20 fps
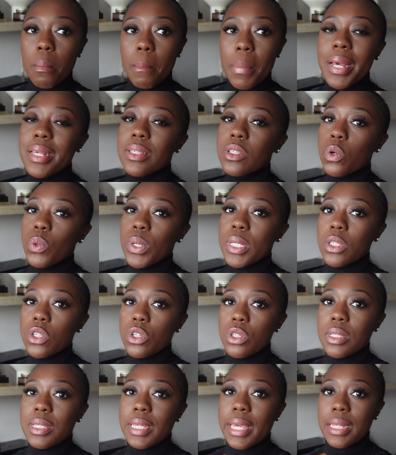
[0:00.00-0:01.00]
but it's always
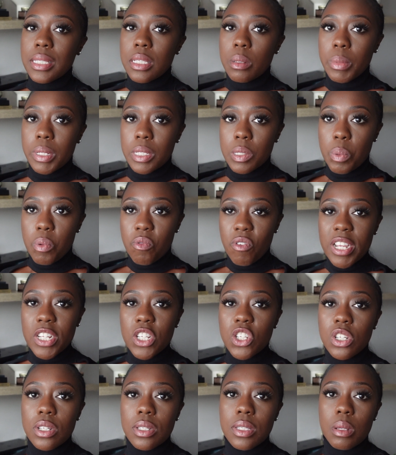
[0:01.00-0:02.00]
good to get some
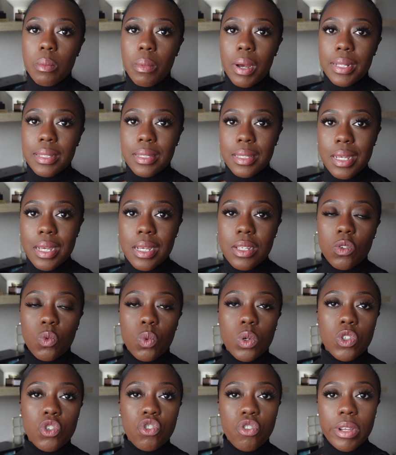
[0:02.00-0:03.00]
inspiration, some ideas of
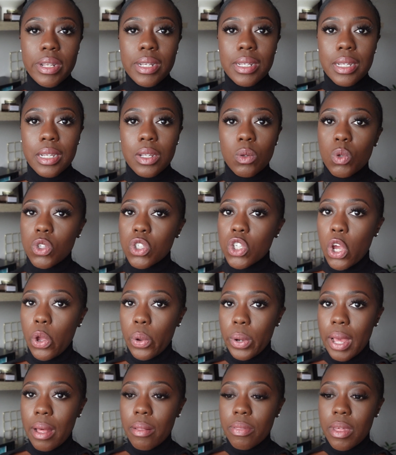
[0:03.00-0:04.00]
what's trending, what's
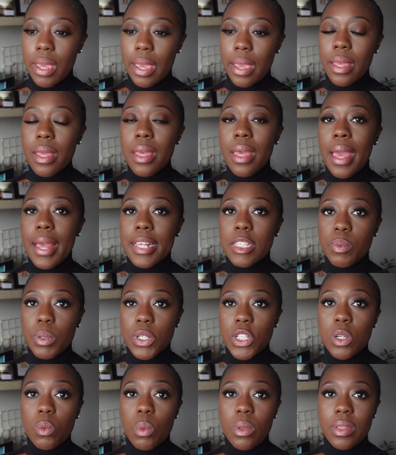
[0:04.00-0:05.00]
going out there,
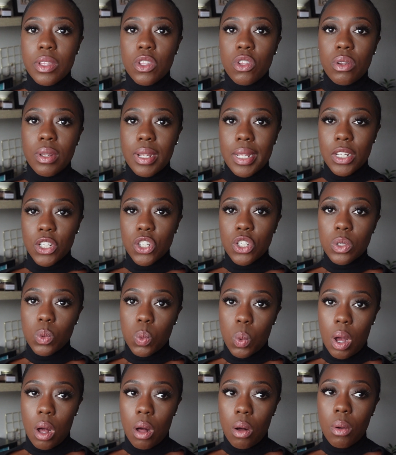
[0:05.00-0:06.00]
especially within your niche as
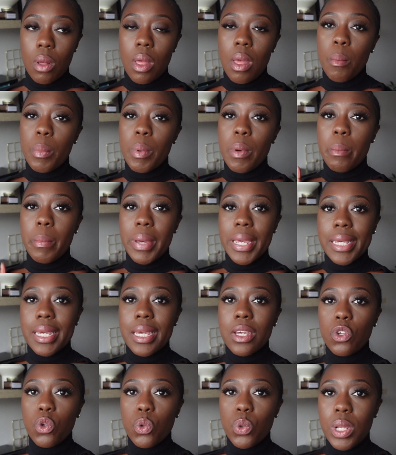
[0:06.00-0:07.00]
well, but make it
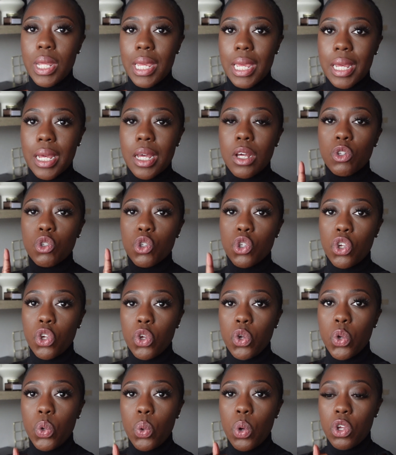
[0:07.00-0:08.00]
unique
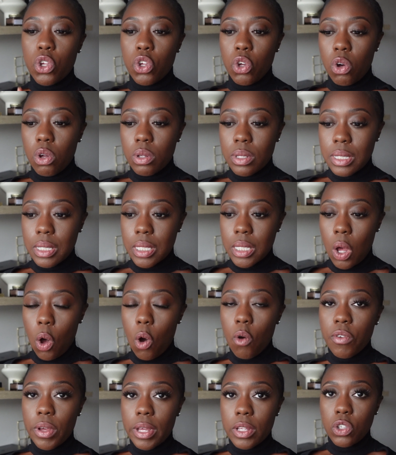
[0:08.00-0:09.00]
to
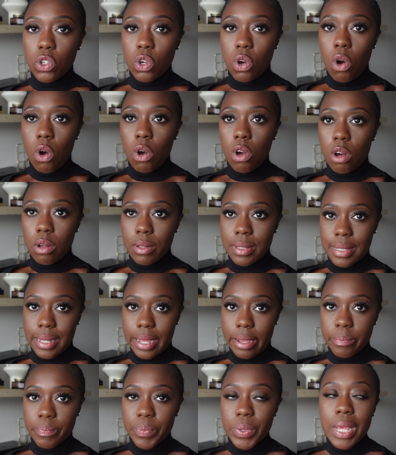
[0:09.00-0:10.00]
yourself and your
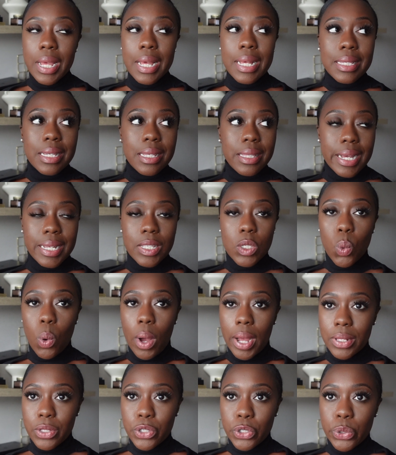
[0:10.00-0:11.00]
content. So that's what
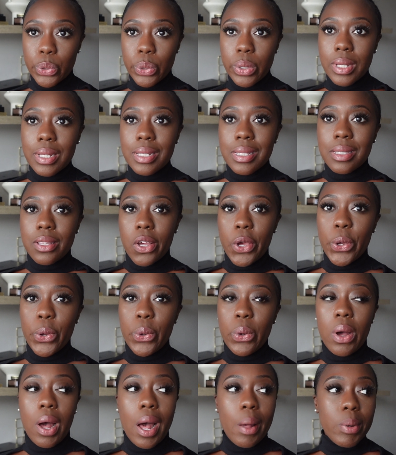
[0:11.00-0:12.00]
I do.
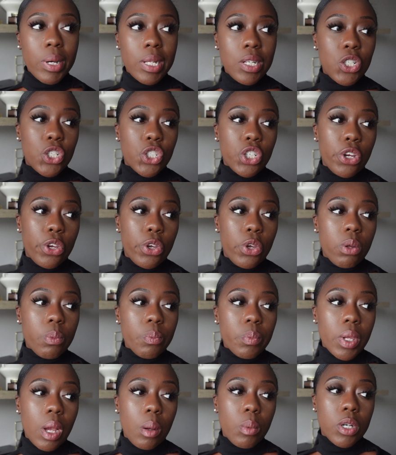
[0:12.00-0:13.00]
So I'm going to show
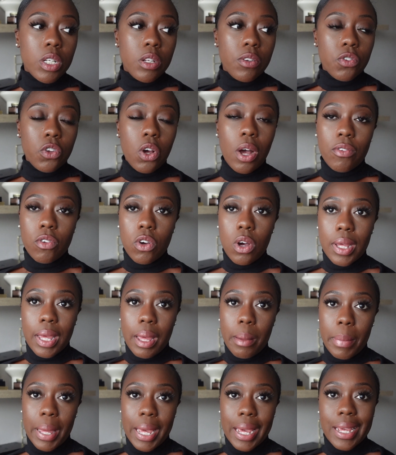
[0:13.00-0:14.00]
you, I've got a
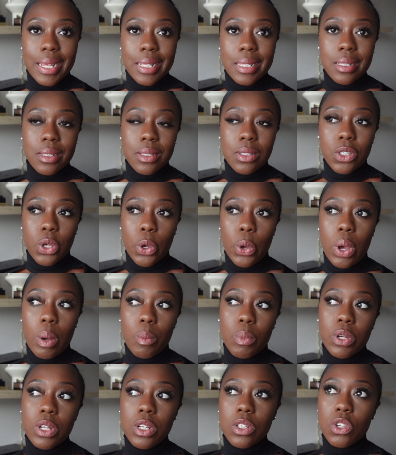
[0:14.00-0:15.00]
campaign, so I'm
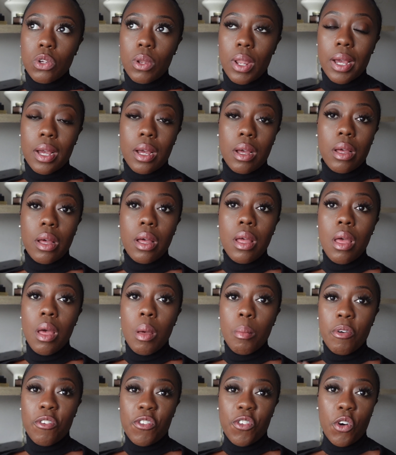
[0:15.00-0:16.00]
going to do like a
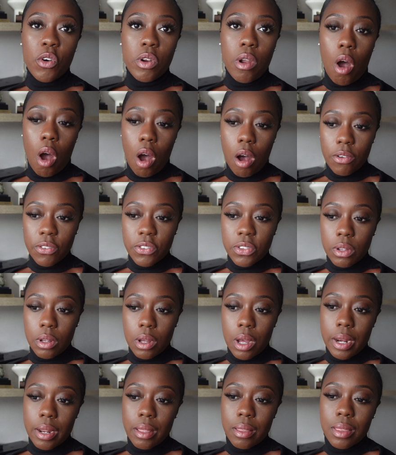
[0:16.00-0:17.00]
before and after
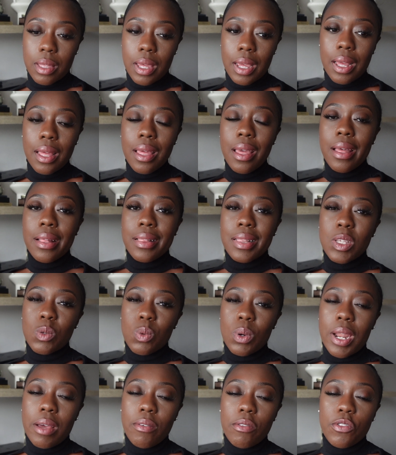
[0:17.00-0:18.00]
kind of thing. This
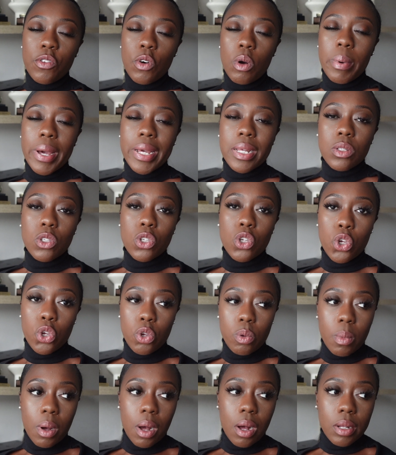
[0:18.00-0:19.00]
one I haven't thought about it too
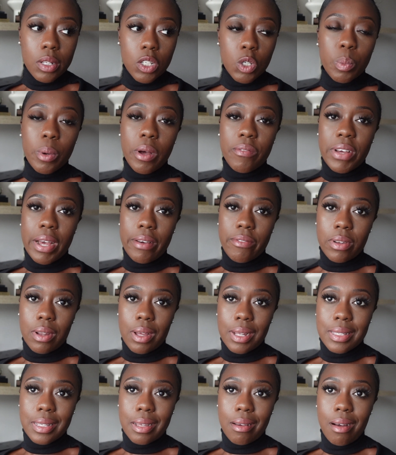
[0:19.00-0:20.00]
much, but I've had an
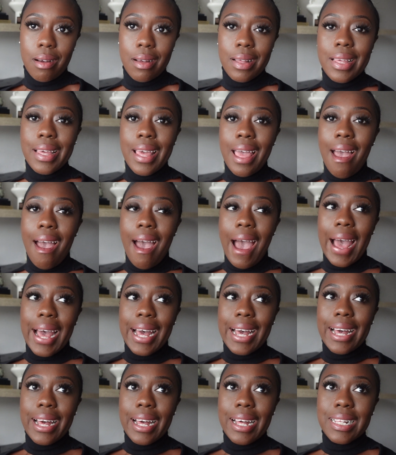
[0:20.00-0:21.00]
idea.
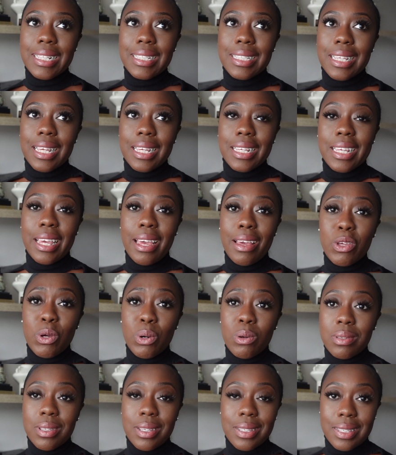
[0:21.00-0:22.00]
And yeah, you
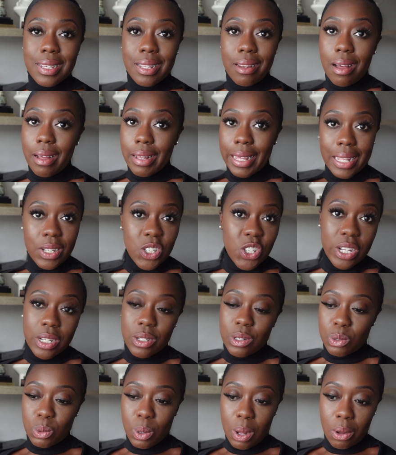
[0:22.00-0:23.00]
also see that I get change
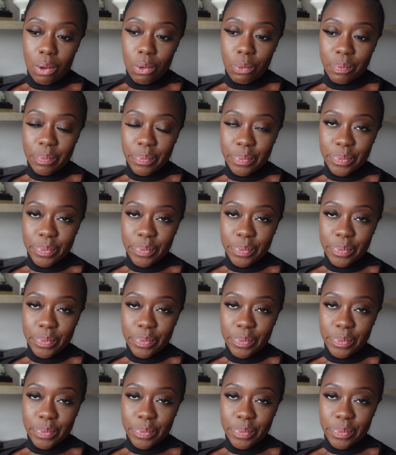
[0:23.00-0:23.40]
as well.